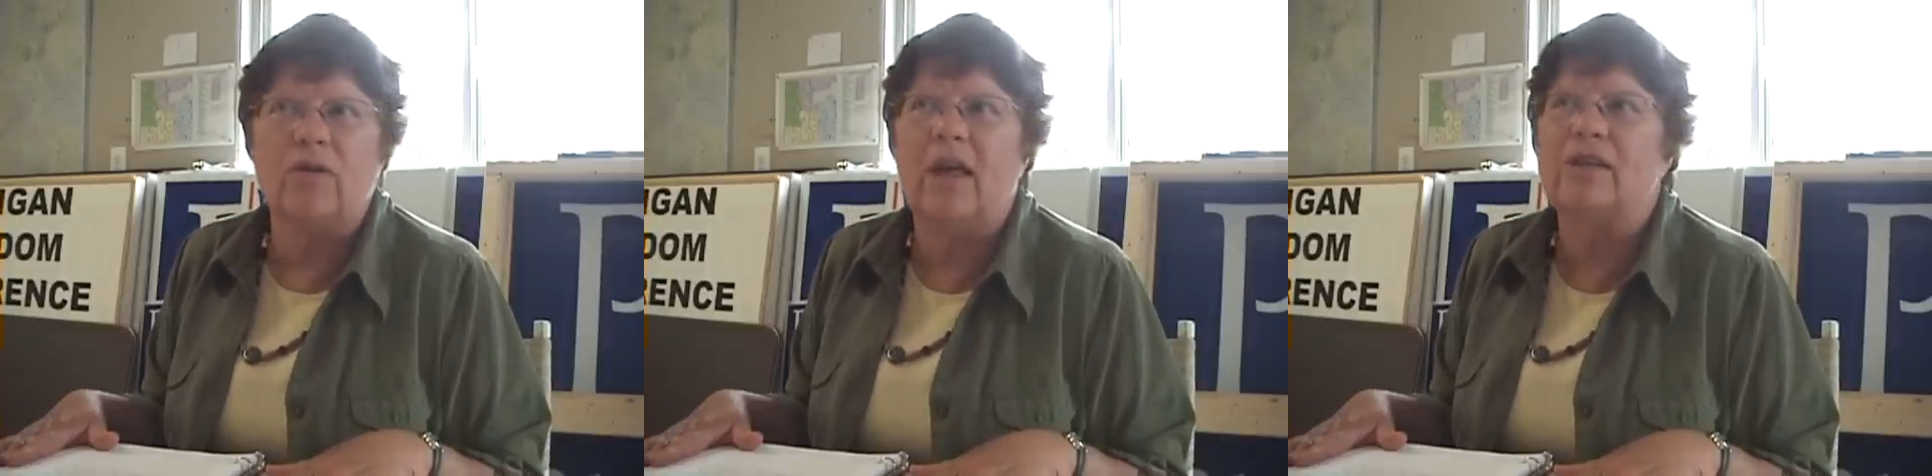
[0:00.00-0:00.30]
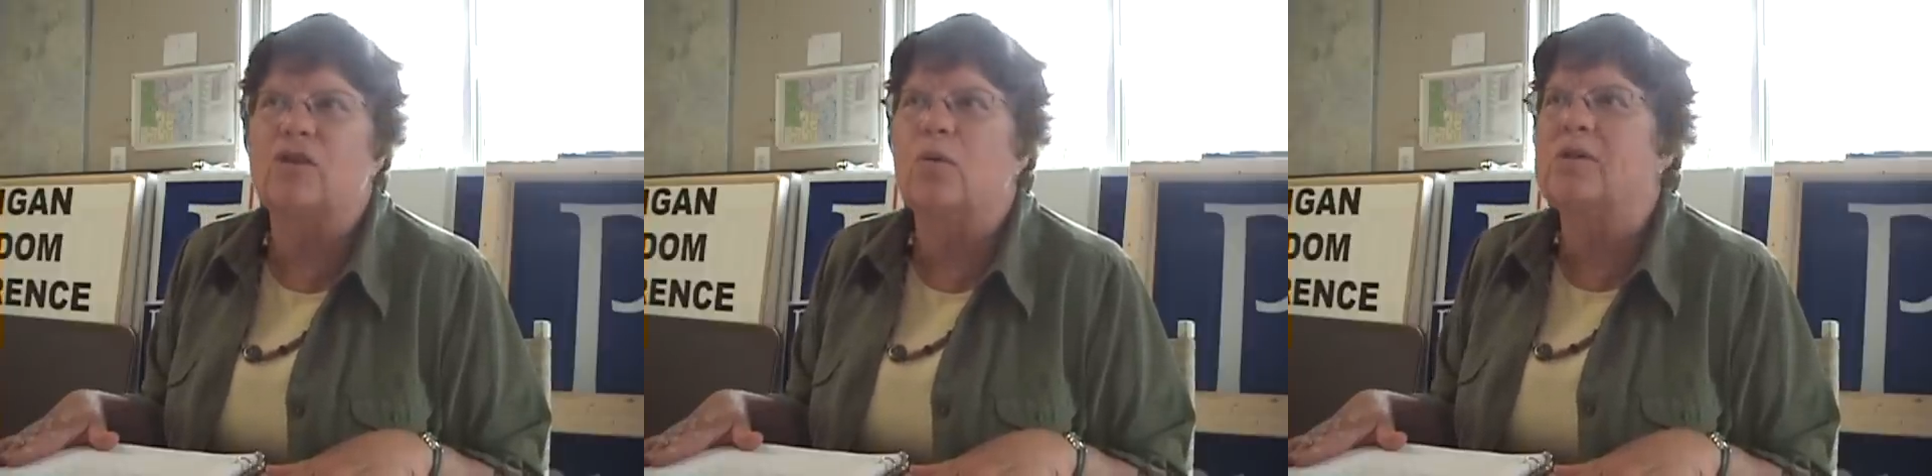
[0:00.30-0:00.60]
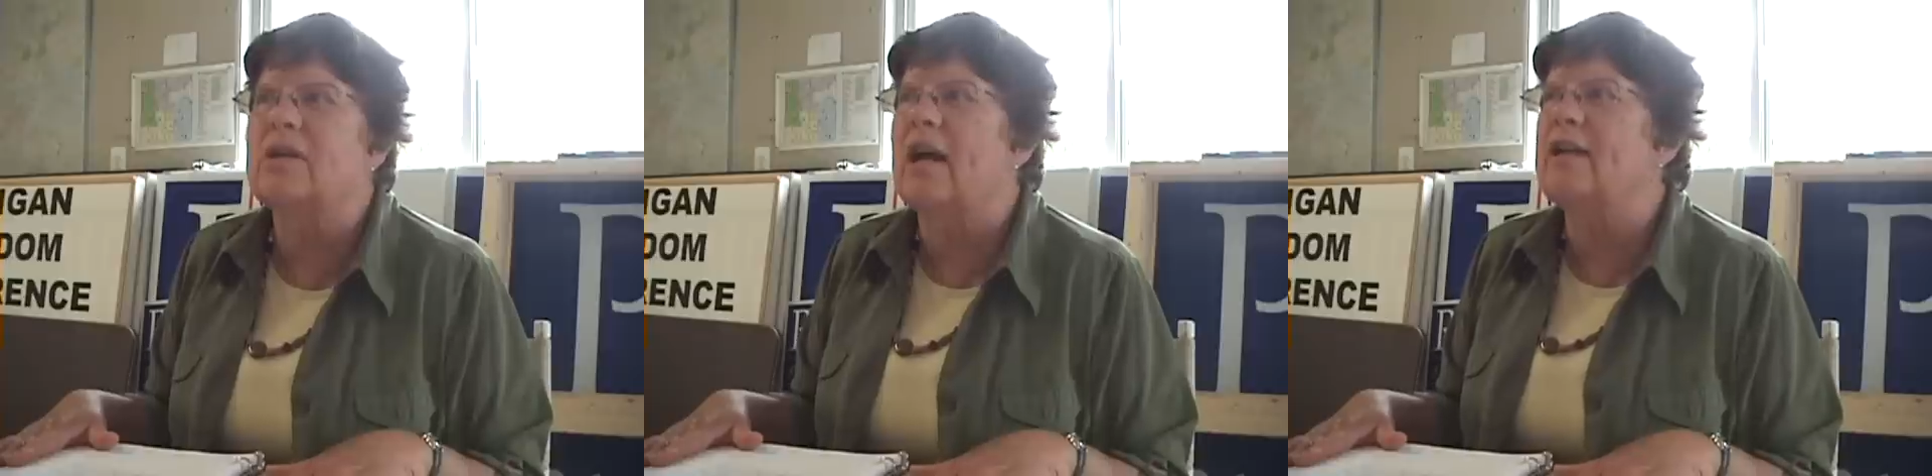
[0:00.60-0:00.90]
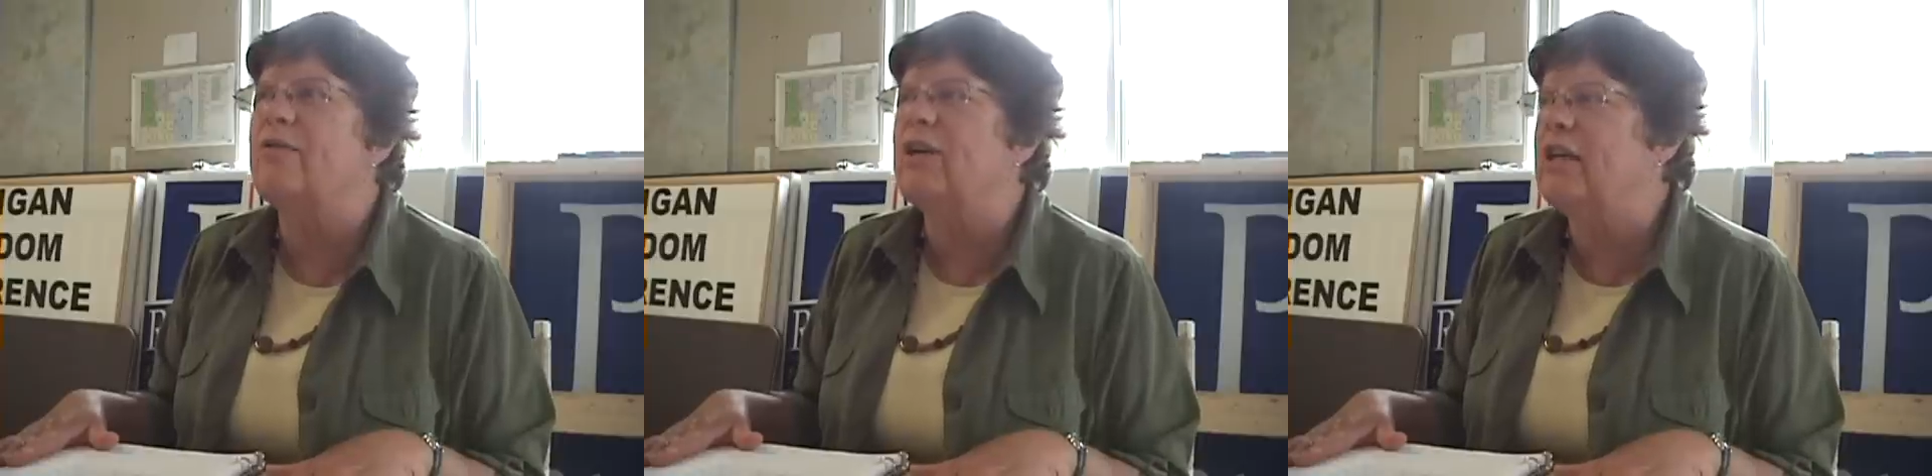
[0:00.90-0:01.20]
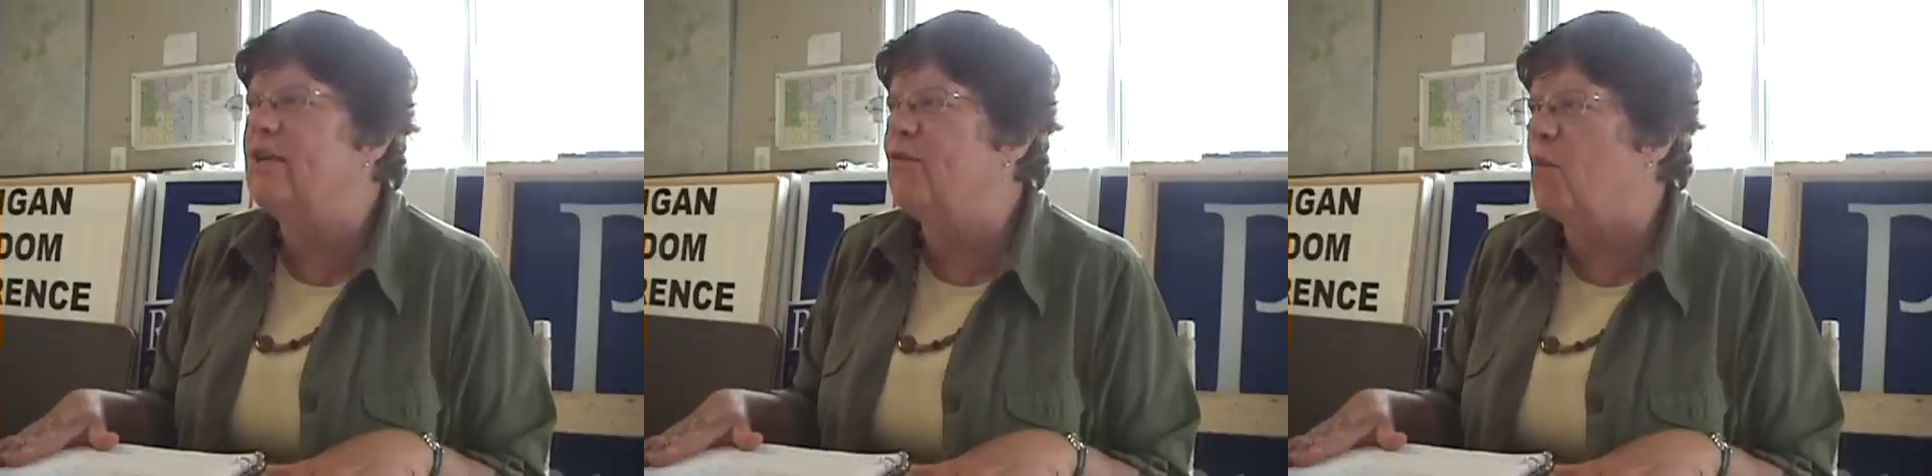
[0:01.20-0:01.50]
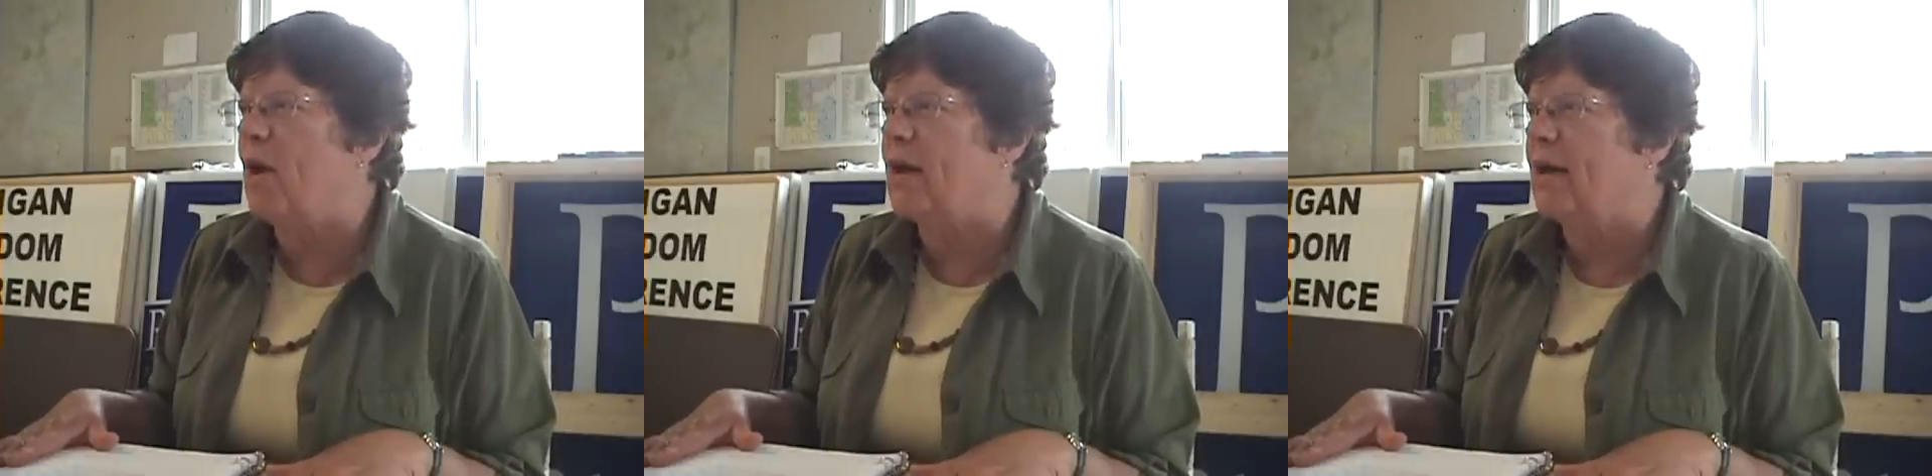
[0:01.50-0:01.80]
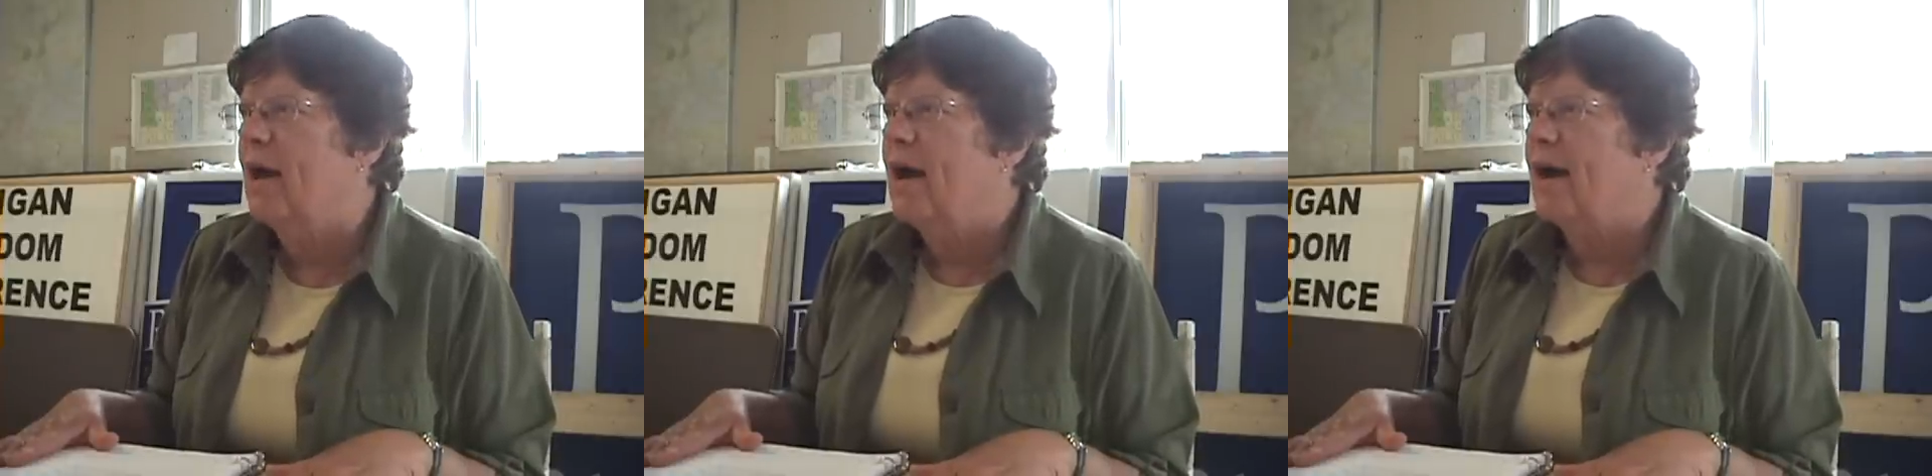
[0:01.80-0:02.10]
and that's always kind of a giveaway
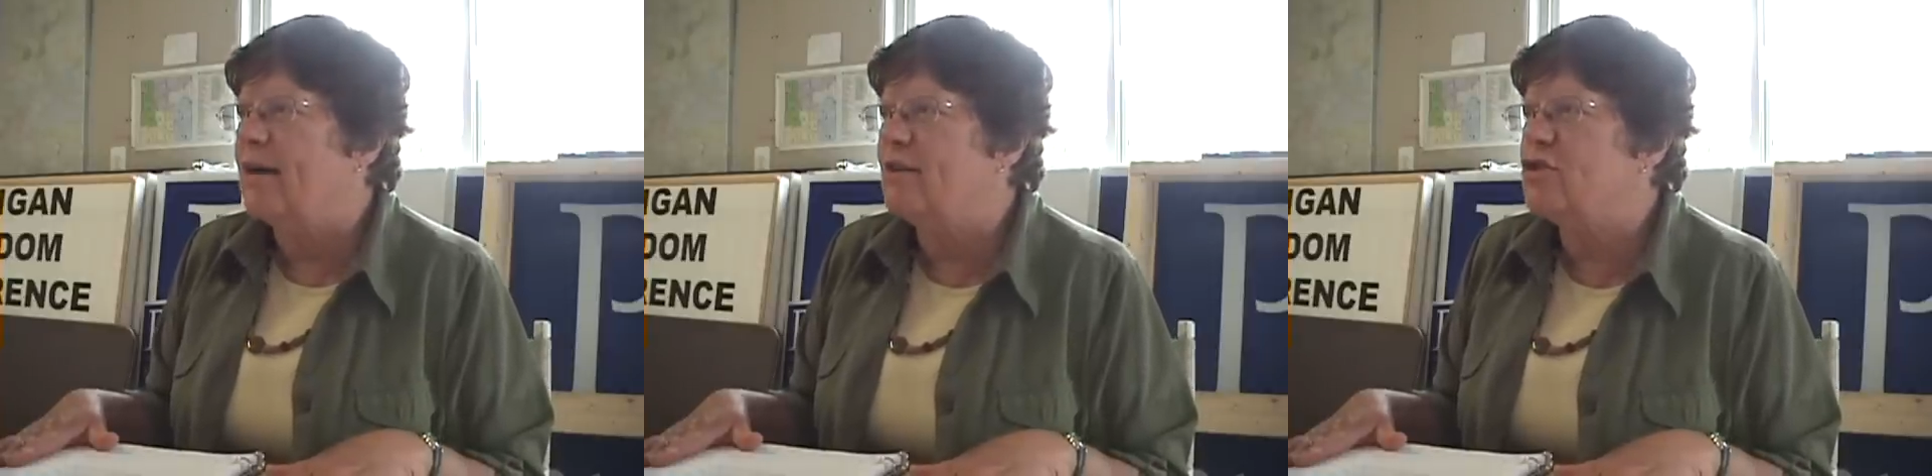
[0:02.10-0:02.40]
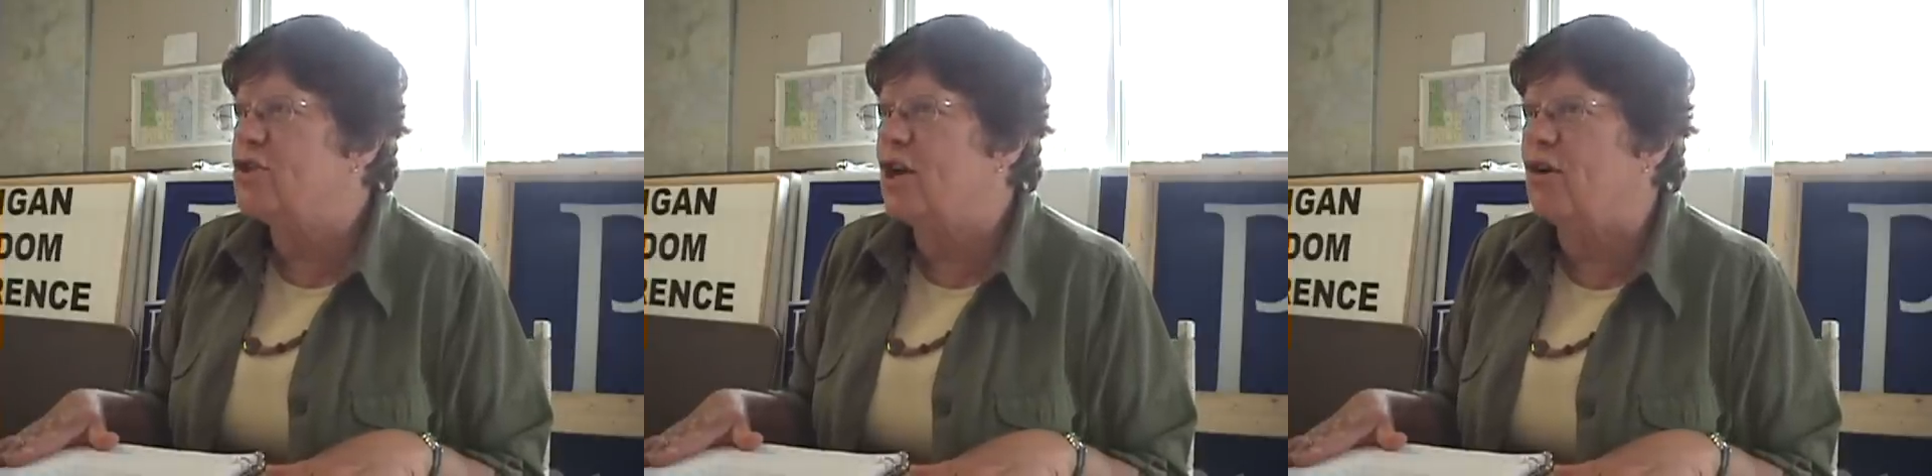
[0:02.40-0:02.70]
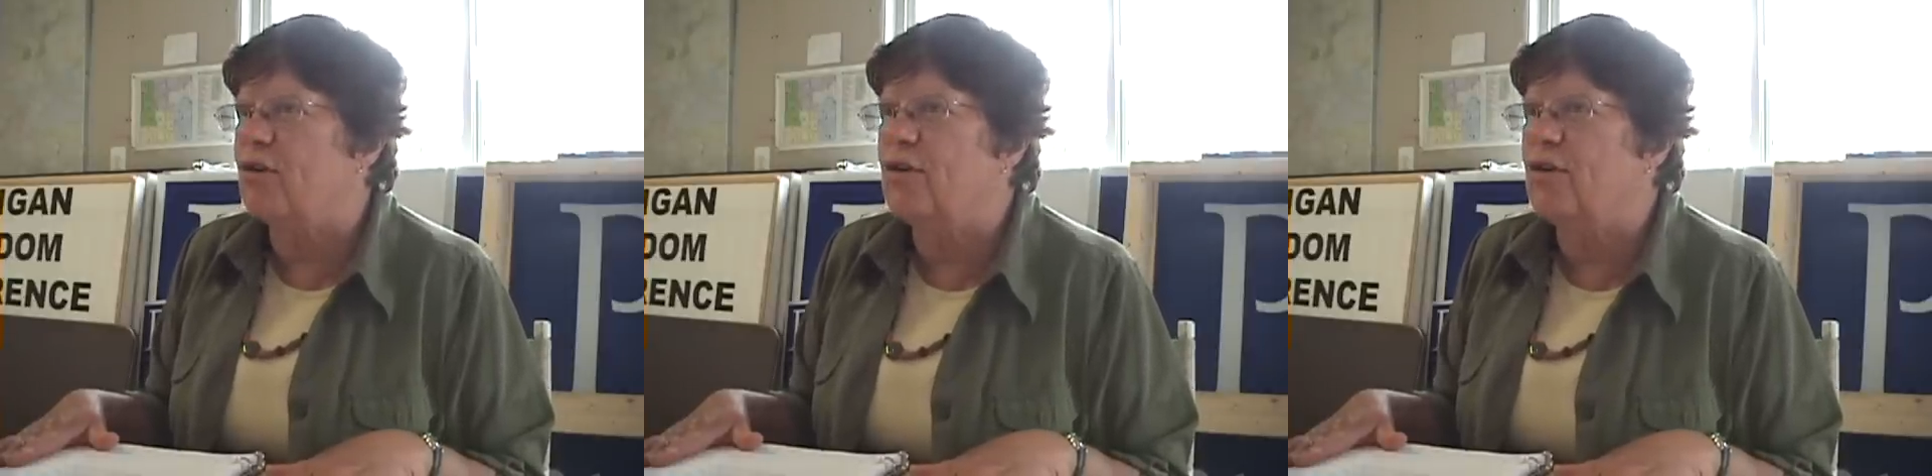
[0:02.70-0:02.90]
on a chair.